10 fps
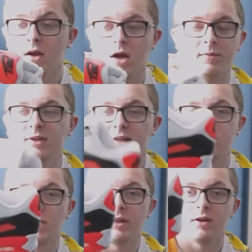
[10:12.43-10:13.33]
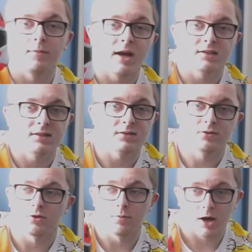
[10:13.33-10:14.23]
I mean, that's why the Air Max is still
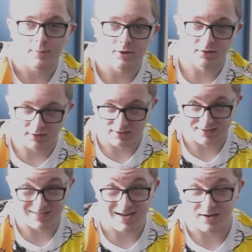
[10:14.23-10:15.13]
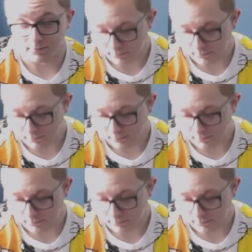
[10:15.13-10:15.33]
so popular to this day.